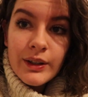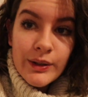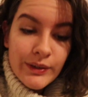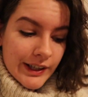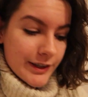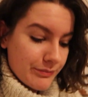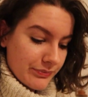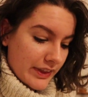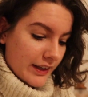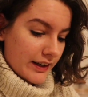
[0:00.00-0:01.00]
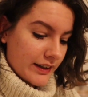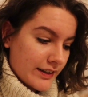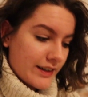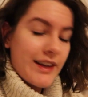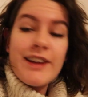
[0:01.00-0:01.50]
All right,
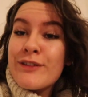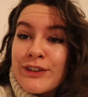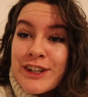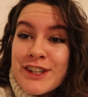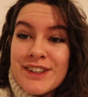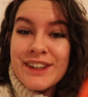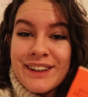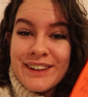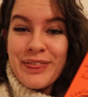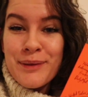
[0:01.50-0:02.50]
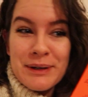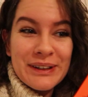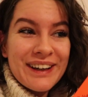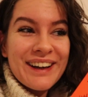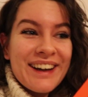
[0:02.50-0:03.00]
I finished the
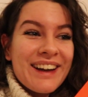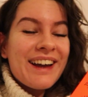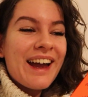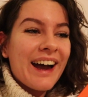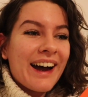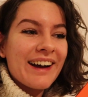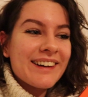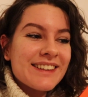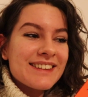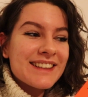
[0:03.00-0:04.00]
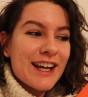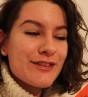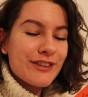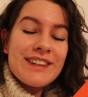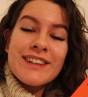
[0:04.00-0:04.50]
book, and
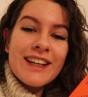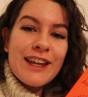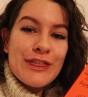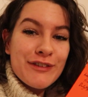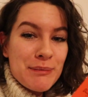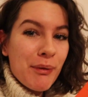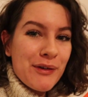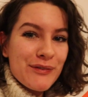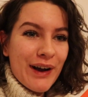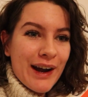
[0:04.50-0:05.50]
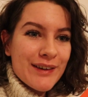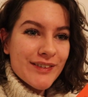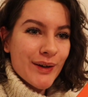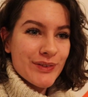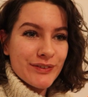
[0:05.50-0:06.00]
I've rated it 3.5
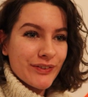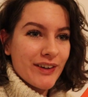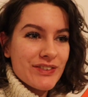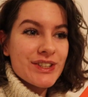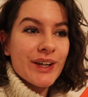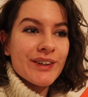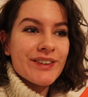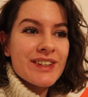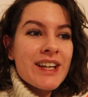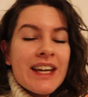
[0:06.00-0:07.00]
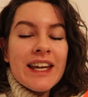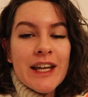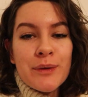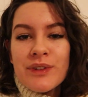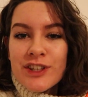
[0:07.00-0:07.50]
out of 5 stars.
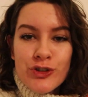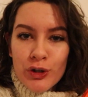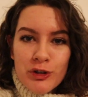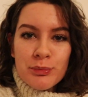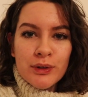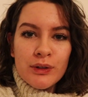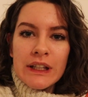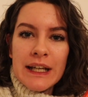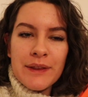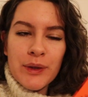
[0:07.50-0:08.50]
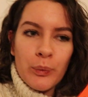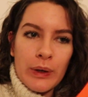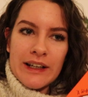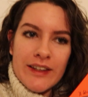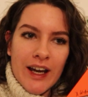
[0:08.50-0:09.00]
It was enjoyable in the
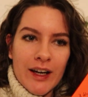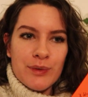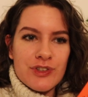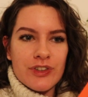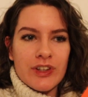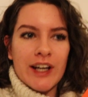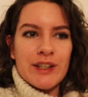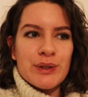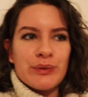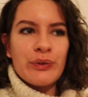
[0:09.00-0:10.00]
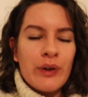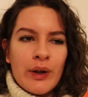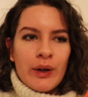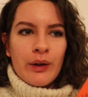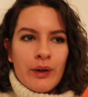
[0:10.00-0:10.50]
way that I was just kind of
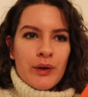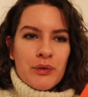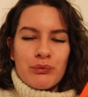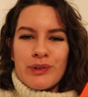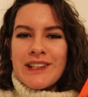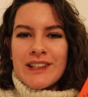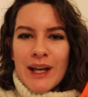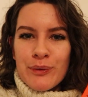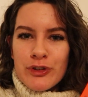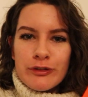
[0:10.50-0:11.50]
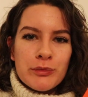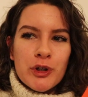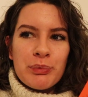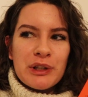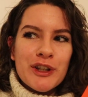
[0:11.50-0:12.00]
reading out of
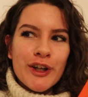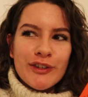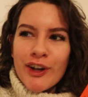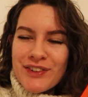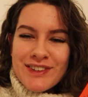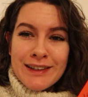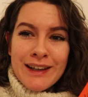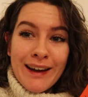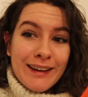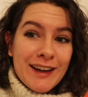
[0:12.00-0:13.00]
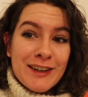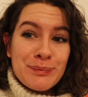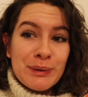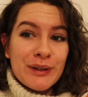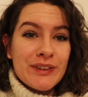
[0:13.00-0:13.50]
morbid curiosity, I guess,
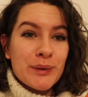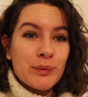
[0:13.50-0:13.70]
because it